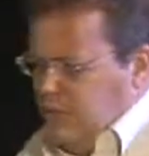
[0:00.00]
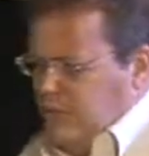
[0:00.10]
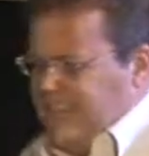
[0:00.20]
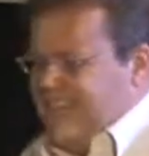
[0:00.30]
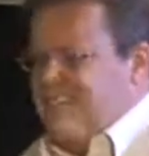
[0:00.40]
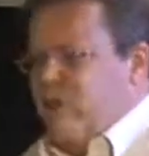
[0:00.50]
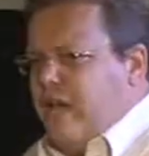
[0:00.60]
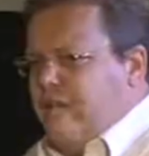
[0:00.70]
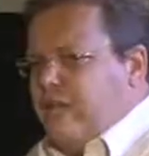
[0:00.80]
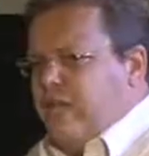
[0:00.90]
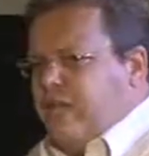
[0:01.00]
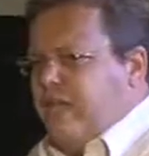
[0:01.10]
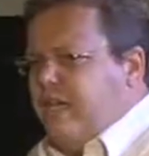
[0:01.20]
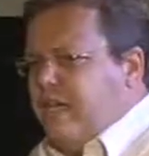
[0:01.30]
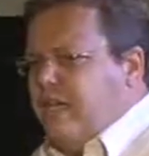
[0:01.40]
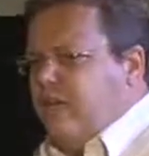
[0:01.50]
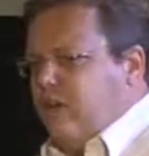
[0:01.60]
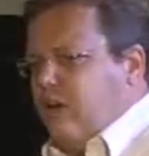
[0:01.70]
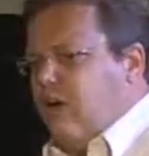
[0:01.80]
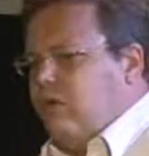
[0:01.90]
But the next wave is really
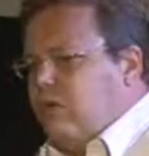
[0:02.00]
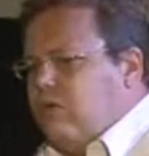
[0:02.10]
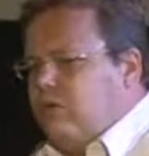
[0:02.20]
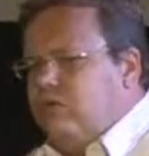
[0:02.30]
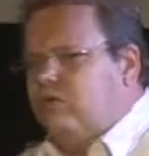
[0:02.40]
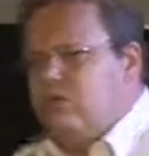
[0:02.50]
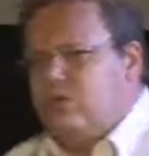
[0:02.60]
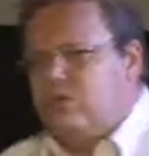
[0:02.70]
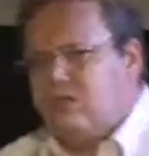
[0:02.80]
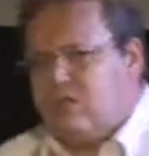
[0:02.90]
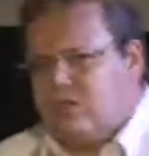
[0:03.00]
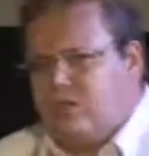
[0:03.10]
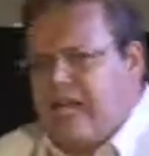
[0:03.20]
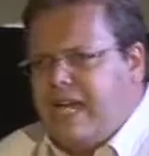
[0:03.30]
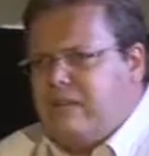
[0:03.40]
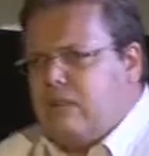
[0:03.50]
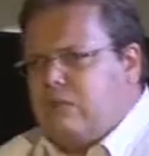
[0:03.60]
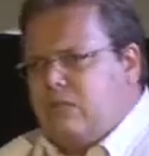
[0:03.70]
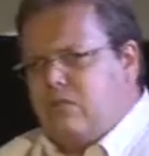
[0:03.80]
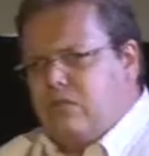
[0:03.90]
you know how to create,
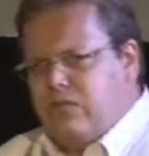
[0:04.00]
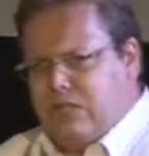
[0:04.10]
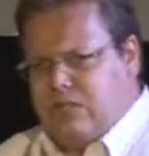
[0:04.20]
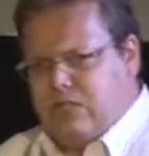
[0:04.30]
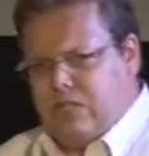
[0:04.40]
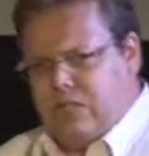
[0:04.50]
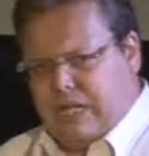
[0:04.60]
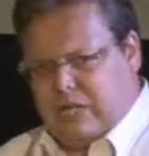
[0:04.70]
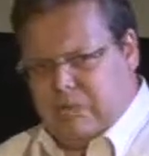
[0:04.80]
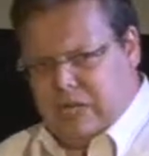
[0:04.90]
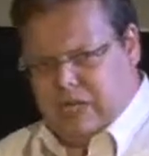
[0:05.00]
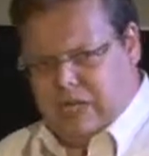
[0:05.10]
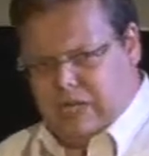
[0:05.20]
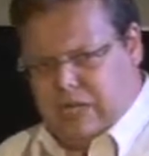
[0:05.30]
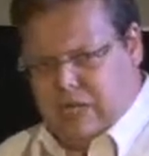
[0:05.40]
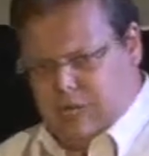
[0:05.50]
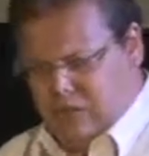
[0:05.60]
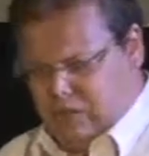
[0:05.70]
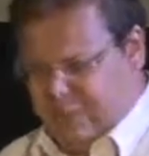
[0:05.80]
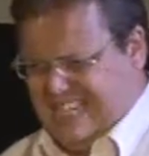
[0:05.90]
how to turn this, these experiences, how to
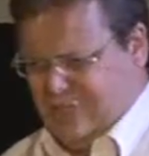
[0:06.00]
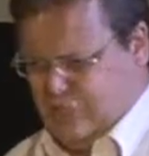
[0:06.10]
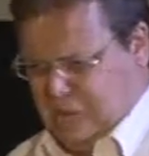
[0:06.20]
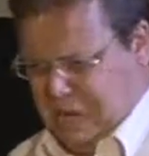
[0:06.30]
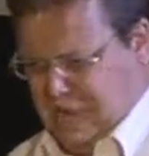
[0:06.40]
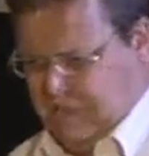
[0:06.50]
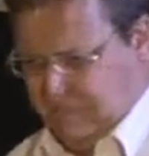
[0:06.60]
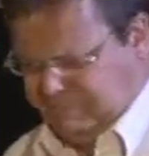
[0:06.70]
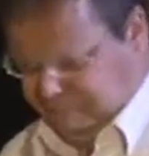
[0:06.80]
turn it into money.